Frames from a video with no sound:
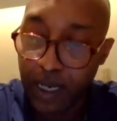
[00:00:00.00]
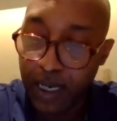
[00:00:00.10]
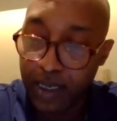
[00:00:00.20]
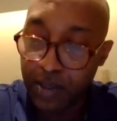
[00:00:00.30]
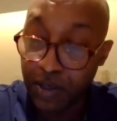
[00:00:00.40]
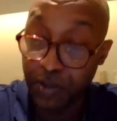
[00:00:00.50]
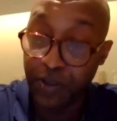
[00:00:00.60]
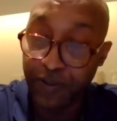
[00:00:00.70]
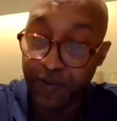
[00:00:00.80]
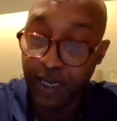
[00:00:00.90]
sort
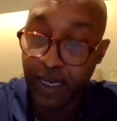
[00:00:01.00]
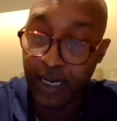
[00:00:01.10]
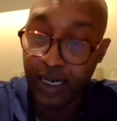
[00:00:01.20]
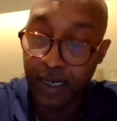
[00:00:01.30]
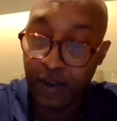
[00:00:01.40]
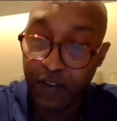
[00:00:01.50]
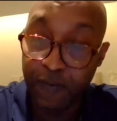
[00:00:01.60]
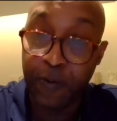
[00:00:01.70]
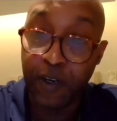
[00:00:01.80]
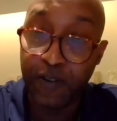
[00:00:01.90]

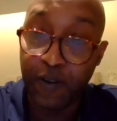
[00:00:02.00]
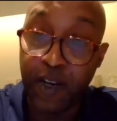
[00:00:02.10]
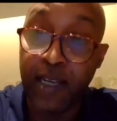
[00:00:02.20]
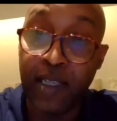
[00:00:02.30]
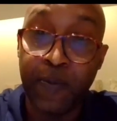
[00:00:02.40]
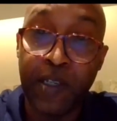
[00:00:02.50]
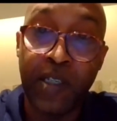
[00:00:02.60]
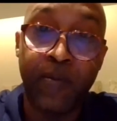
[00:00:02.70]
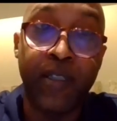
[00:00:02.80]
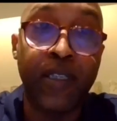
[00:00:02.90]
of guiding principles.